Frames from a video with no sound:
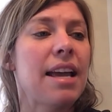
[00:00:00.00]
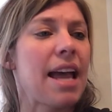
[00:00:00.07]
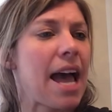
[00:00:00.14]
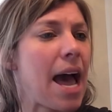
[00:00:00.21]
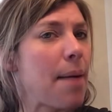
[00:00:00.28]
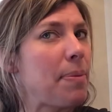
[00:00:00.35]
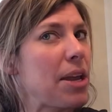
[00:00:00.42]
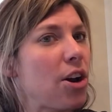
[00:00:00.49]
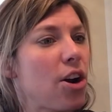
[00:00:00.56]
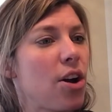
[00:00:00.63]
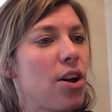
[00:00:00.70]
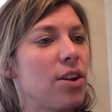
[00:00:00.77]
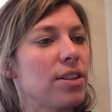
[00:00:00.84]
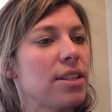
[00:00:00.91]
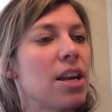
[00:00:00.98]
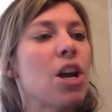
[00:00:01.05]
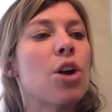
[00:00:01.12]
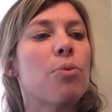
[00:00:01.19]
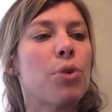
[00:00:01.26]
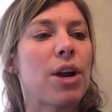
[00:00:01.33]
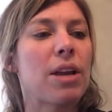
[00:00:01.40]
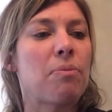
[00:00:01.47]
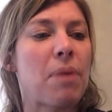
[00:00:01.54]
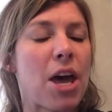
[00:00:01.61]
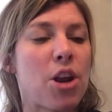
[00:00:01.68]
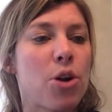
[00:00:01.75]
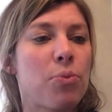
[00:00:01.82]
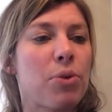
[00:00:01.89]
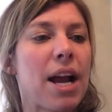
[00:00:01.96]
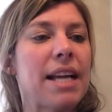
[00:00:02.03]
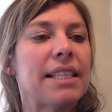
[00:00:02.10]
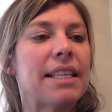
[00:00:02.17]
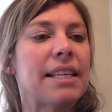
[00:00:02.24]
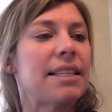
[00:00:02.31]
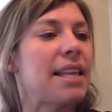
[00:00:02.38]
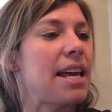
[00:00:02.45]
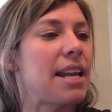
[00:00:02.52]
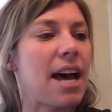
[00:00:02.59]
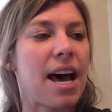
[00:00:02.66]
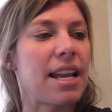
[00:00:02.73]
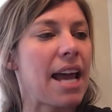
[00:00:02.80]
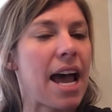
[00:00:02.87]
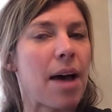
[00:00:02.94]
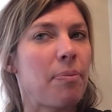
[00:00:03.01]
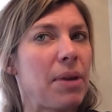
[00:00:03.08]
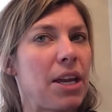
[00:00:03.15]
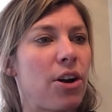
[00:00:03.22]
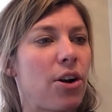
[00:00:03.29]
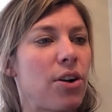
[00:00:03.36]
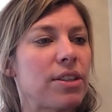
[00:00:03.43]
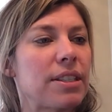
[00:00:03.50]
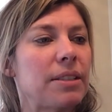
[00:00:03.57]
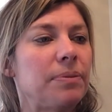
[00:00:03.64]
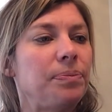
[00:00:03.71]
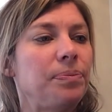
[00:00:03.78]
Happy girls bring better prices than unhappy girls.